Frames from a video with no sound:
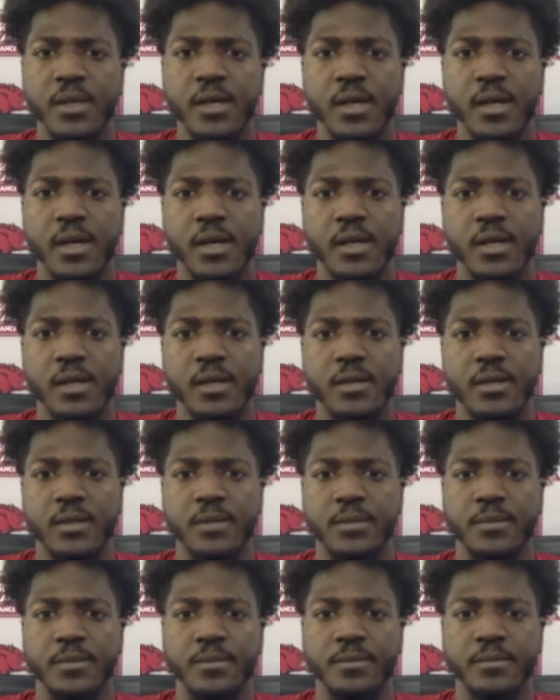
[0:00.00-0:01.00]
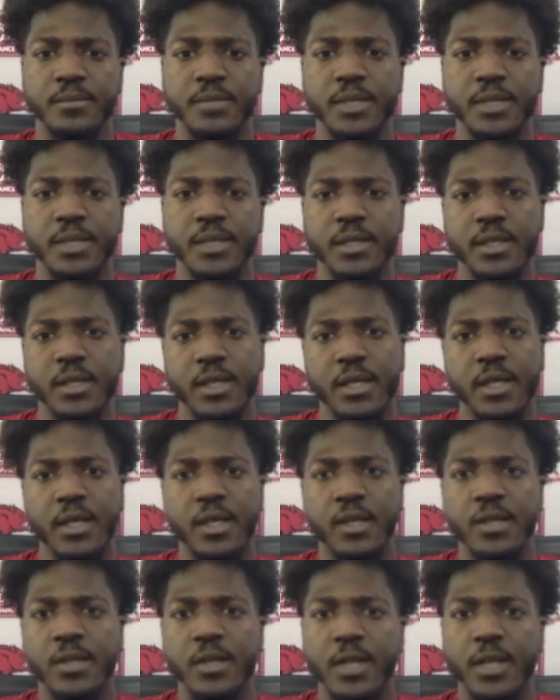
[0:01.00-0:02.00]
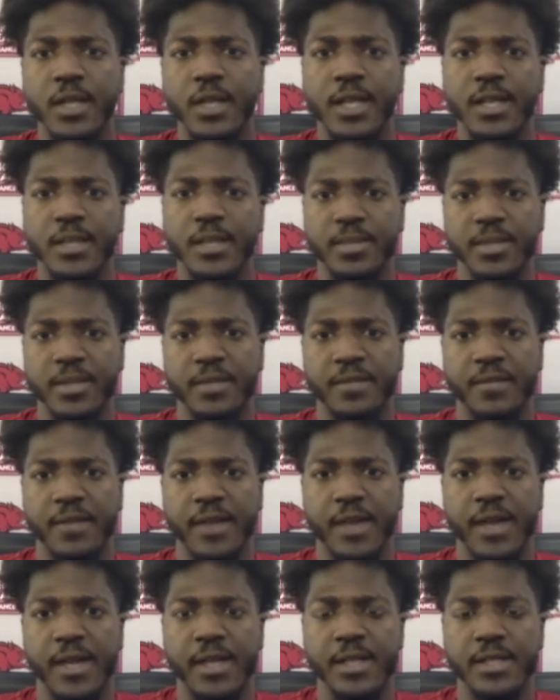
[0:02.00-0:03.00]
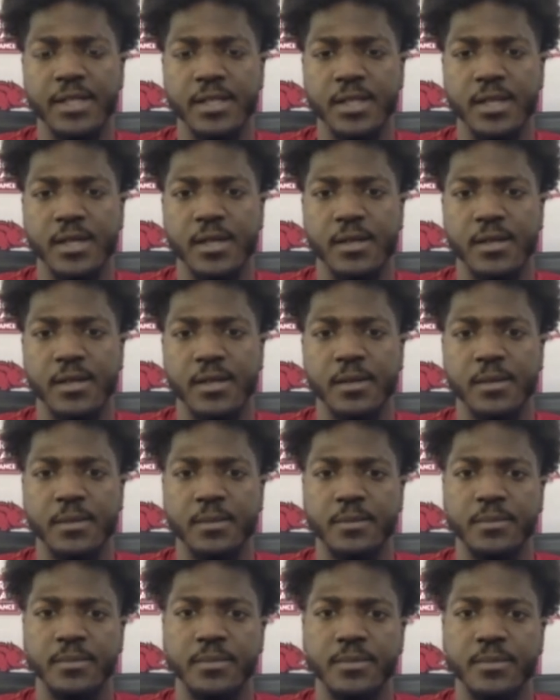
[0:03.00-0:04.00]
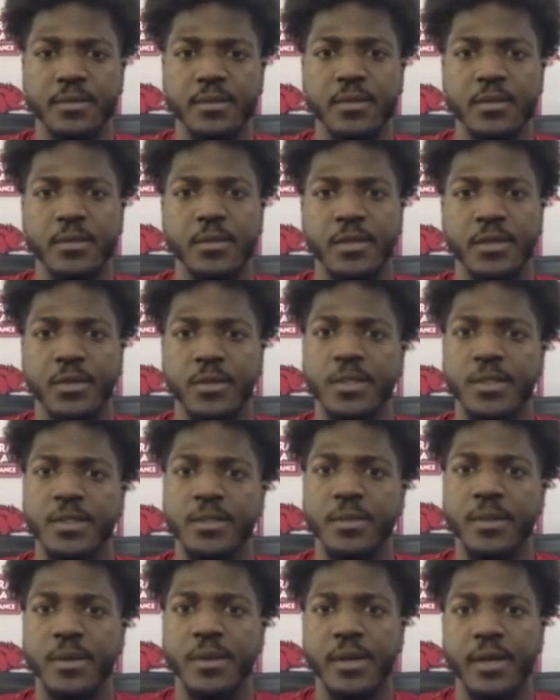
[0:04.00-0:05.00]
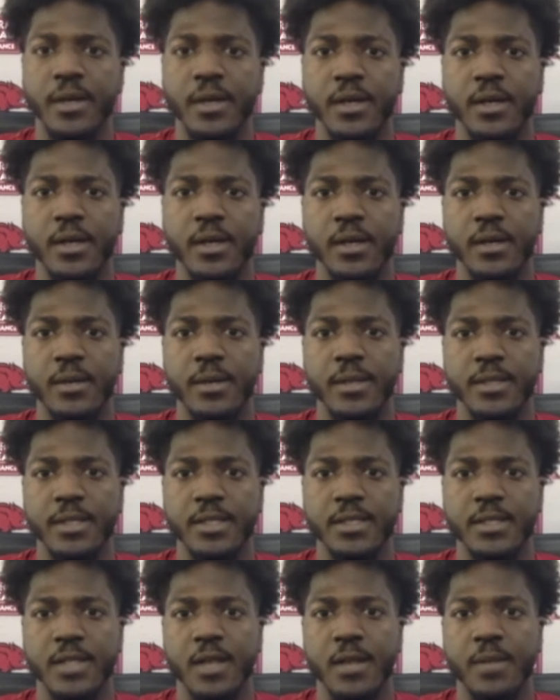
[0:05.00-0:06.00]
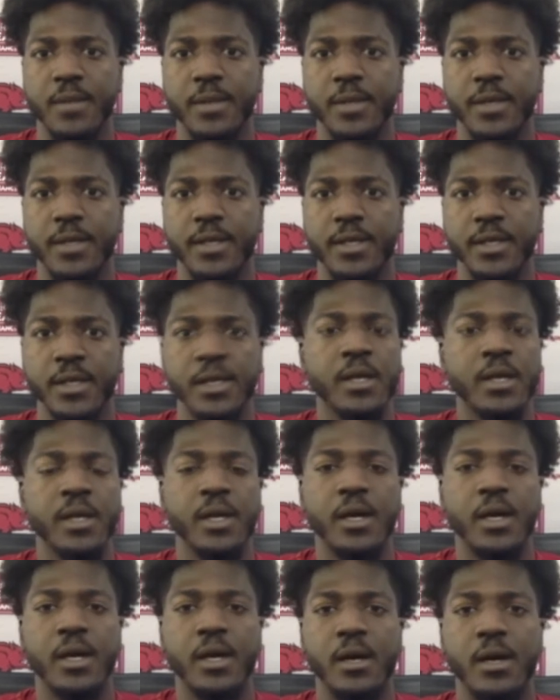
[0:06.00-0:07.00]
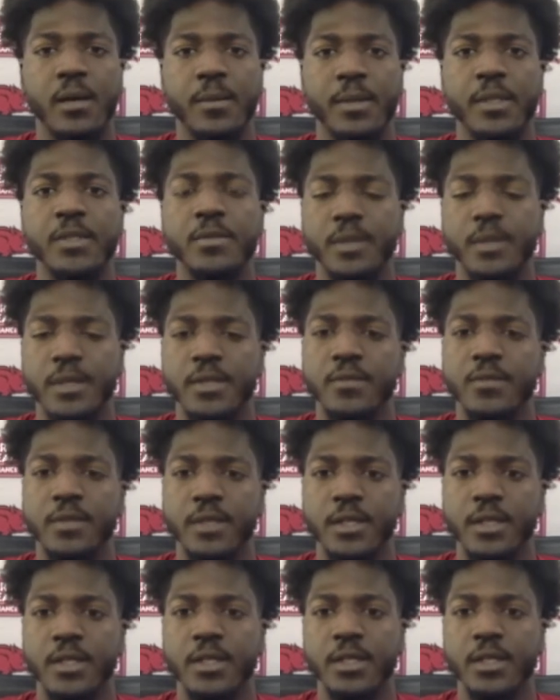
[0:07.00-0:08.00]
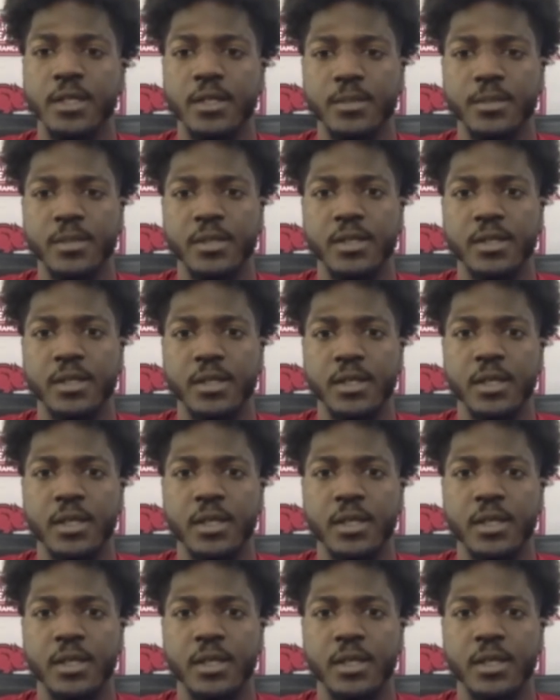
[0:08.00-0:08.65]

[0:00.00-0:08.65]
Um, but you know, they like to play fast. Um, with Quisenberry um, as a stop player, um, he's he's really good. But